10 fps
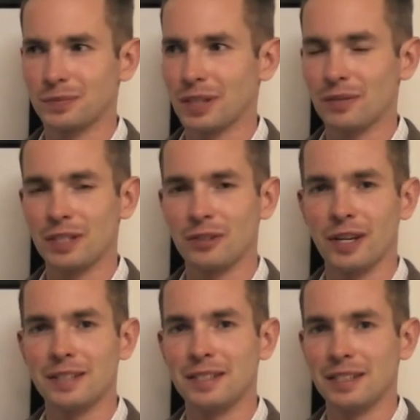17 or
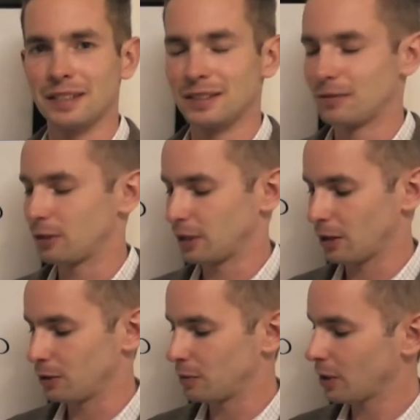18 different
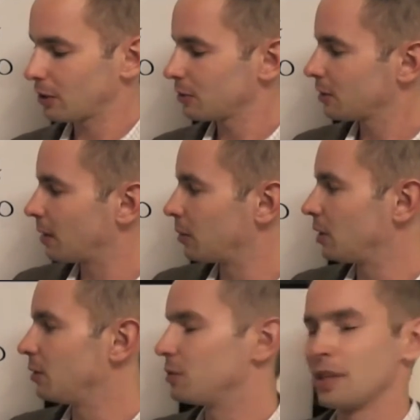colored markers. I'm going
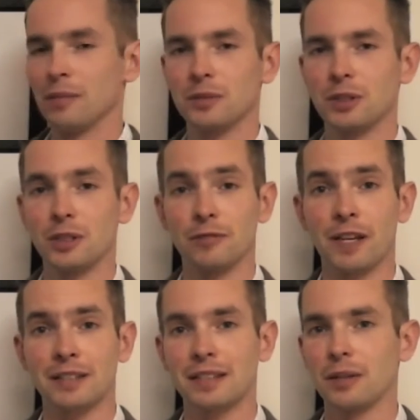to use them to good
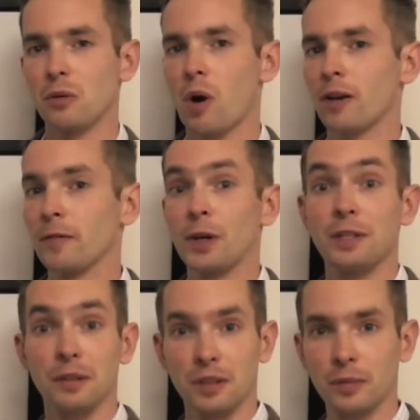effect. I will walk very
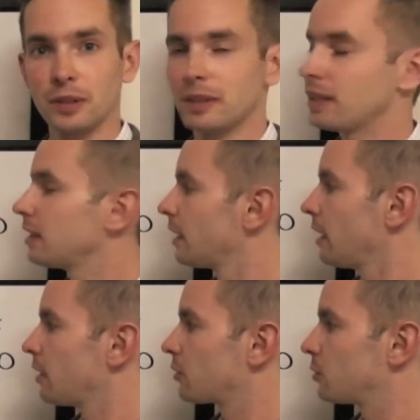deliberately
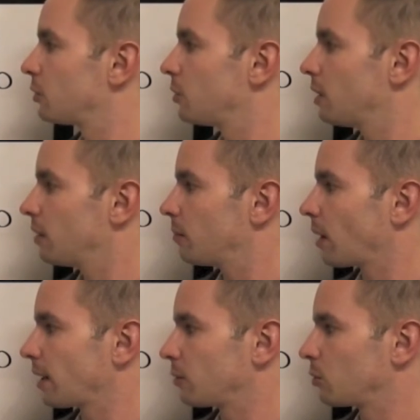through
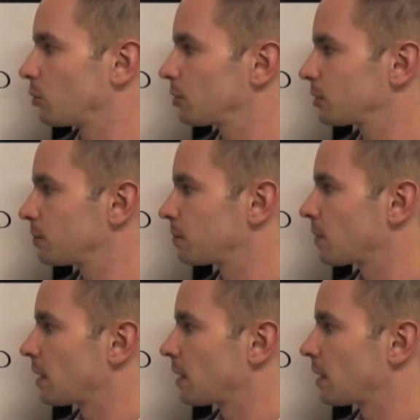my rules.